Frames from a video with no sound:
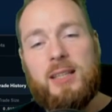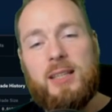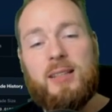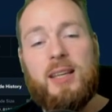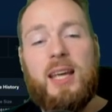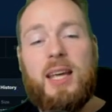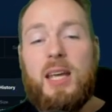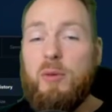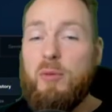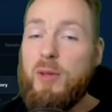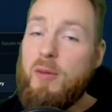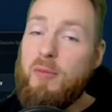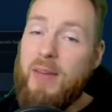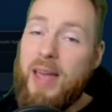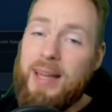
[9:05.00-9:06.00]
it. If you
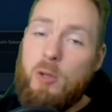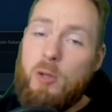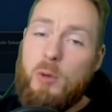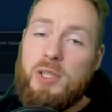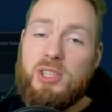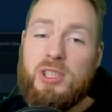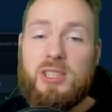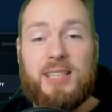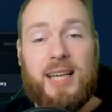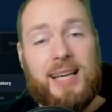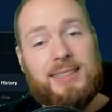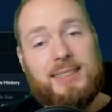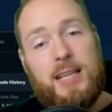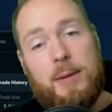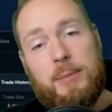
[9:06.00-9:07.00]
have any questions,
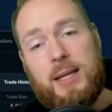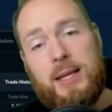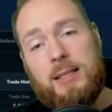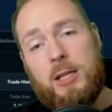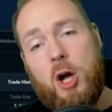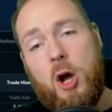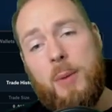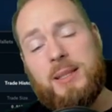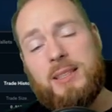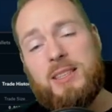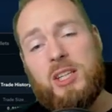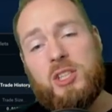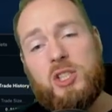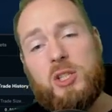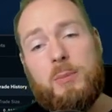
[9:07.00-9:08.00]
ask them in the comment
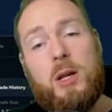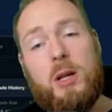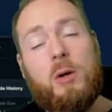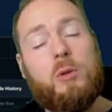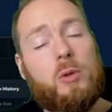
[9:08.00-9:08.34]
section below.